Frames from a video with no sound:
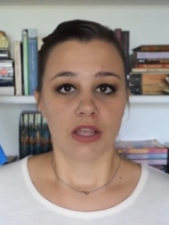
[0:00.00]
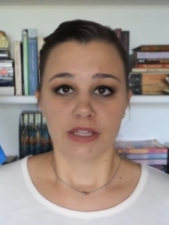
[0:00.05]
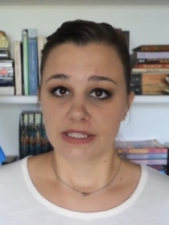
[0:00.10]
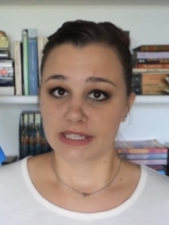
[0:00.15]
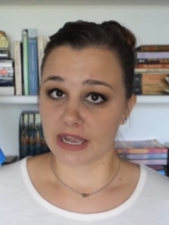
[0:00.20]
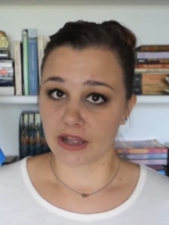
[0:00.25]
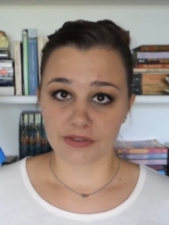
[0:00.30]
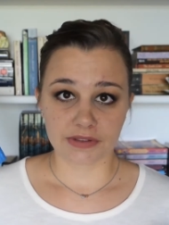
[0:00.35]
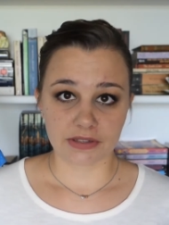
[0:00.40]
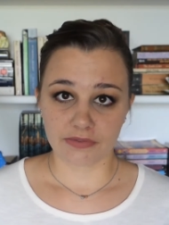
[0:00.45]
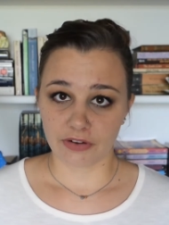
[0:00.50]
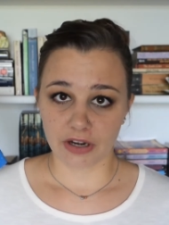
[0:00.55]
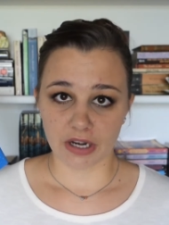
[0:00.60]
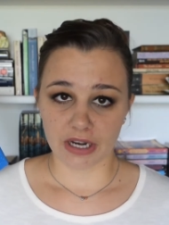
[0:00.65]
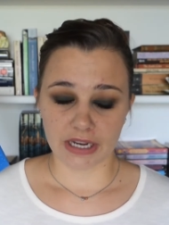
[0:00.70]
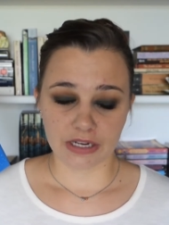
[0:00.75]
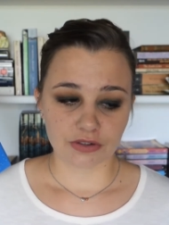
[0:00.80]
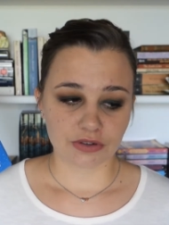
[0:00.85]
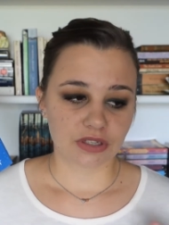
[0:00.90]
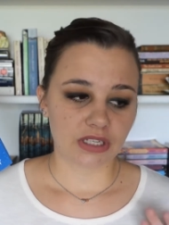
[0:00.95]
Sounds
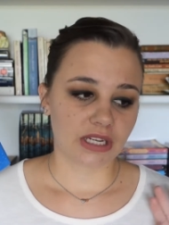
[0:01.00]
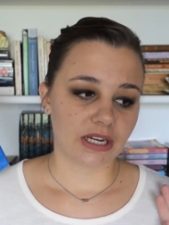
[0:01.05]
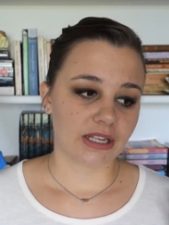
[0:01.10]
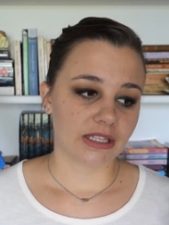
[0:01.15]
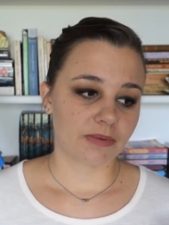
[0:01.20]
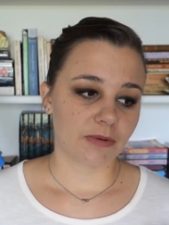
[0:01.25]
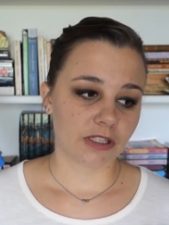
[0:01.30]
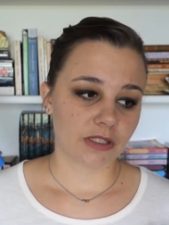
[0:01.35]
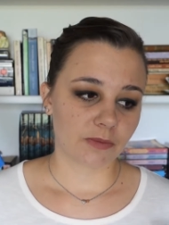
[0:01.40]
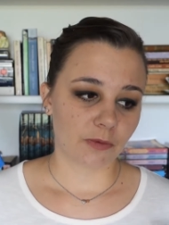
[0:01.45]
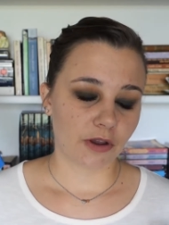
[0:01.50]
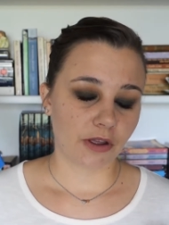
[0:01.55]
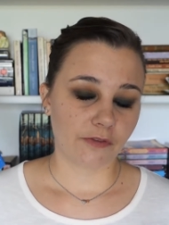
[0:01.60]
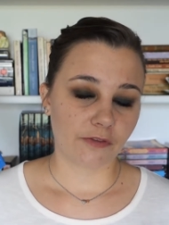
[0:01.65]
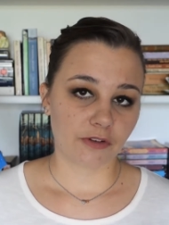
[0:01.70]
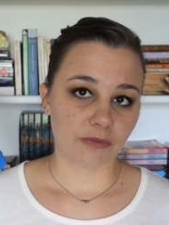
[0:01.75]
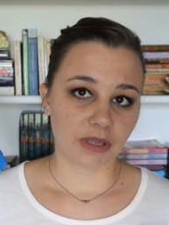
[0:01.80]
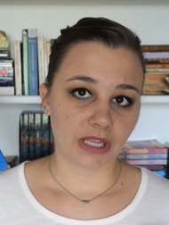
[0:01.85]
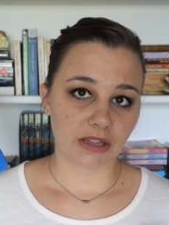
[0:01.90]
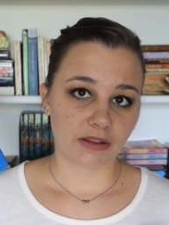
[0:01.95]
very interesting. It's been
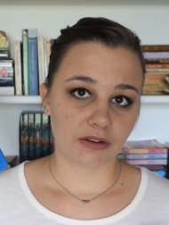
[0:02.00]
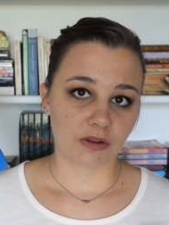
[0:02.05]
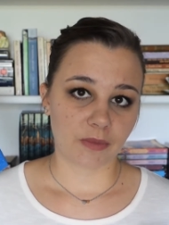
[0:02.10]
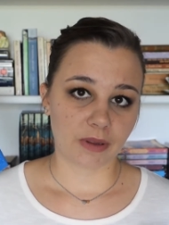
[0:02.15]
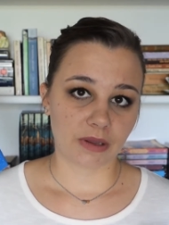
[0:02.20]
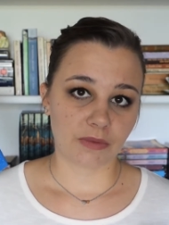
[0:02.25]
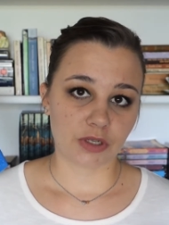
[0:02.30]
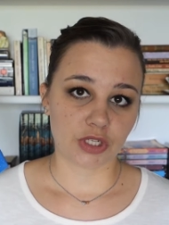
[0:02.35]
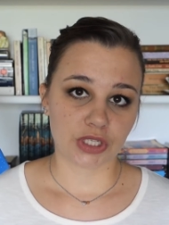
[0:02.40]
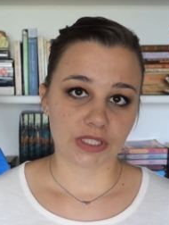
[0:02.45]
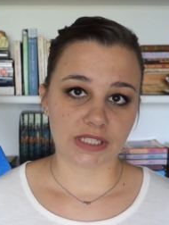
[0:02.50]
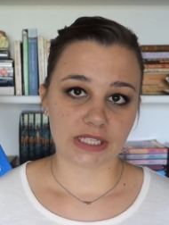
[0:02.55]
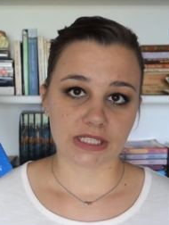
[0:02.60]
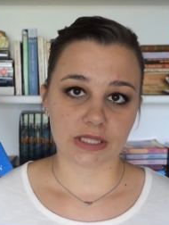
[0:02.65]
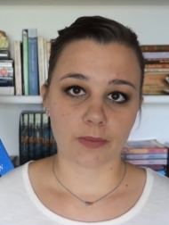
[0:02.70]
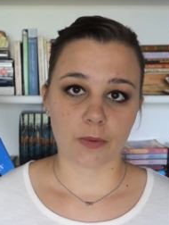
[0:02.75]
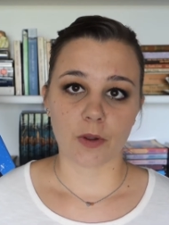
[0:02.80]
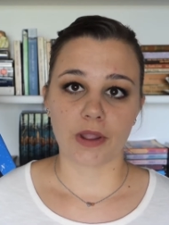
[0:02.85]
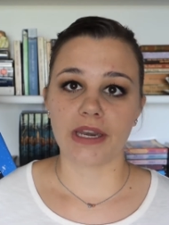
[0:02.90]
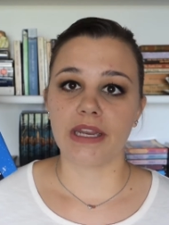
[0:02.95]
spoiled for me a little bit, which is
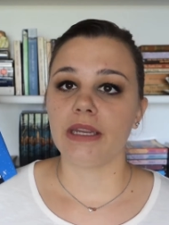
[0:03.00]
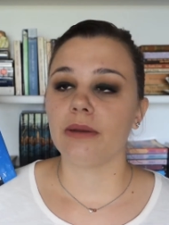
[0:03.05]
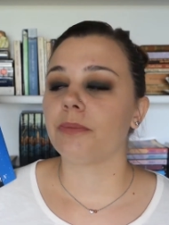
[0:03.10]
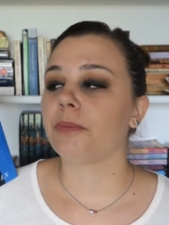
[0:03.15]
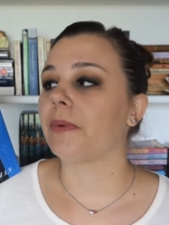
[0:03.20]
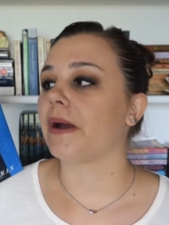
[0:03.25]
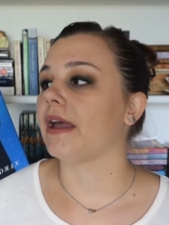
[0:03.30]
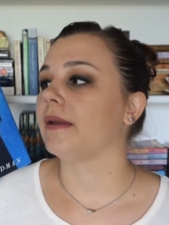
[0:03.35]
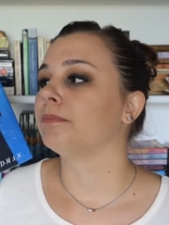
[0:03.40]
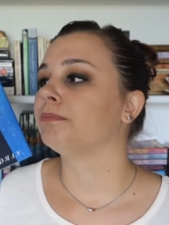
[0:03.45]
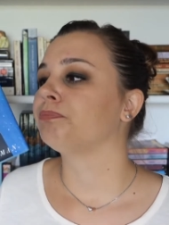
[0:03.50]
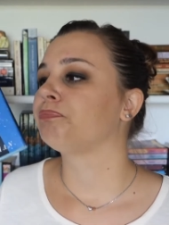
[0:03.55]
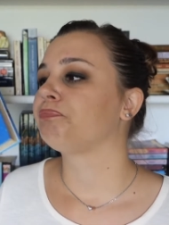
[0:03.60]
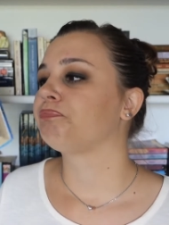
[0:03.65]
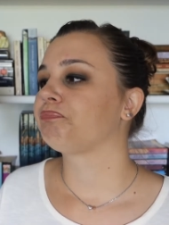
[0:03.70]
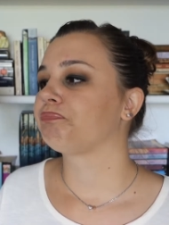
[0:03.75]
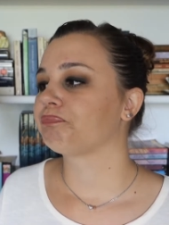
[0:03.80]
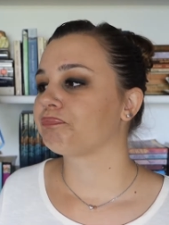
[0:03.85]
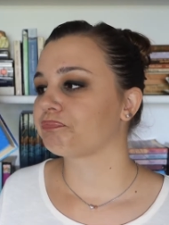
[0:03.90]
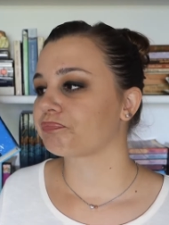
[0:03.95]
disappointing, but
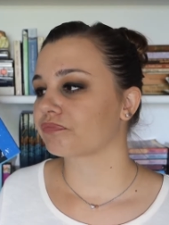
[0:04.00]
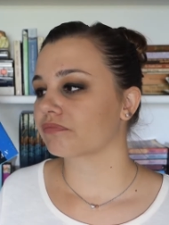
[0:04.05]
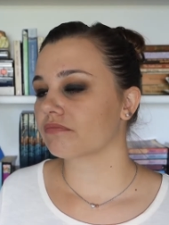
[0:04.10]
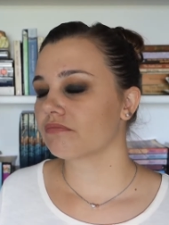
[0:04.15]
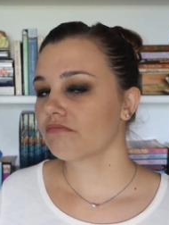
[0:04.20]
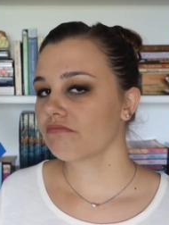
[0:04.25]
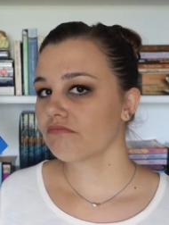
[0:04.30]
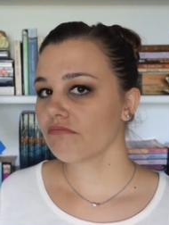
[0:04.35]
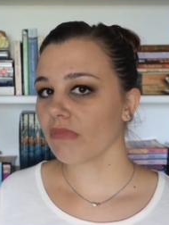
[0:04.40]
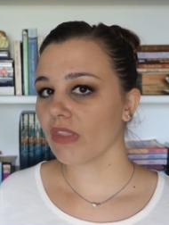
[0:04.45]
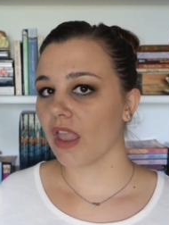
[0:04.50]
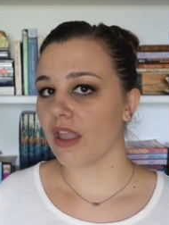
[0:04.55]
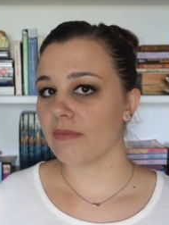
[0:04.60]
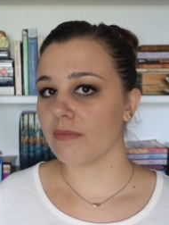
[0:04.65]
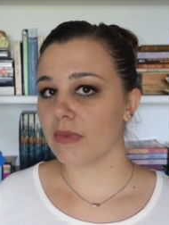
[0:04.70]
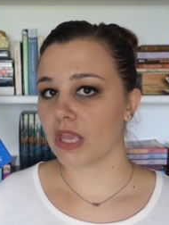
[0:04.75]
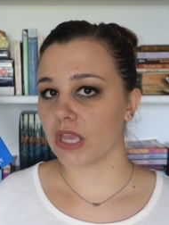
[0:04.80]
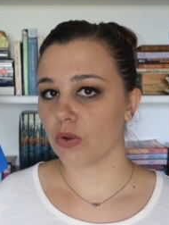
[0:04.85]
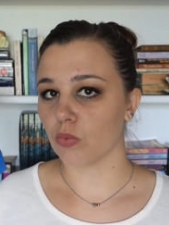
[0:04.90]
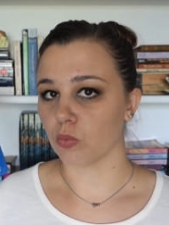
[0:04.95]

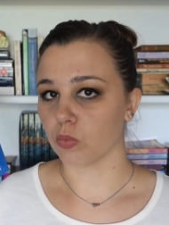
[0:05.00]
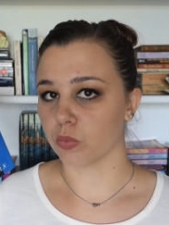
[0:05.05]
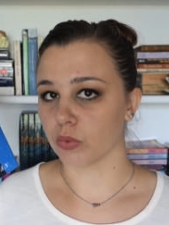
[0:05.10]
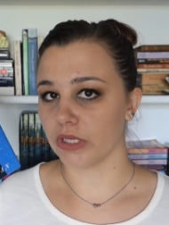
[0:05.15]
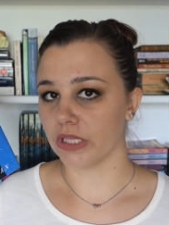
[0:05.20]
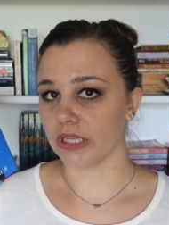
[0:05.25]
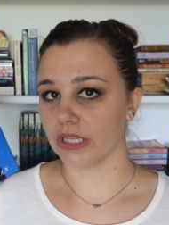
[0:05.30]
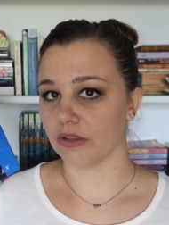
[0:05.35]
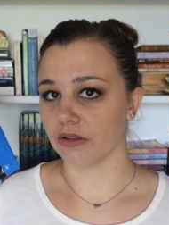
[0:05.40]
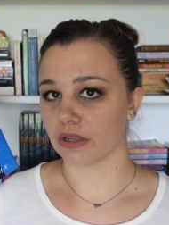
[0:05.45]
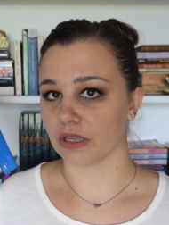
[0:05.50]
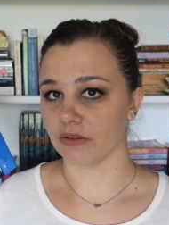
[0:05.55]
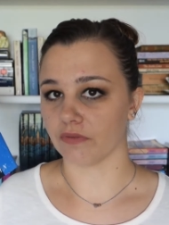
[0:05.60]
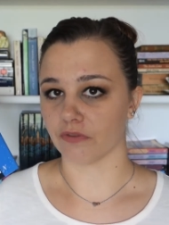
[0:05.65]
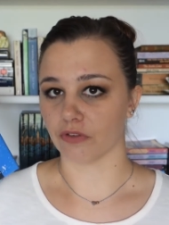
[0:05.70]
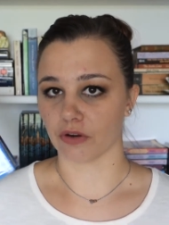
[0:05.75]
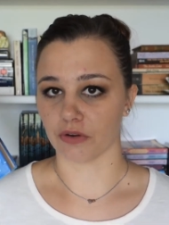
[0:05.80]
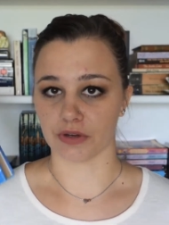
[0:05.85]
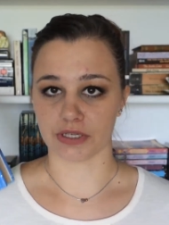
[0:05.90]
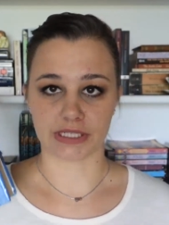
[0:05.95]
I'm really looking
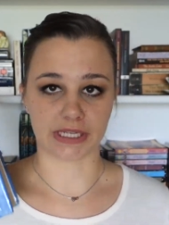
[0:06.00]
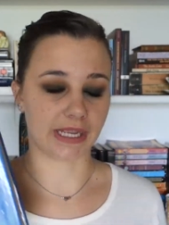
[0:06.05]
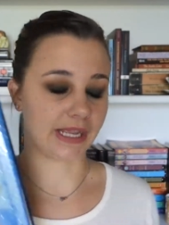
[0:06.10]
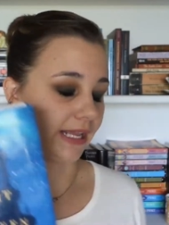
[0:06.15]
forward to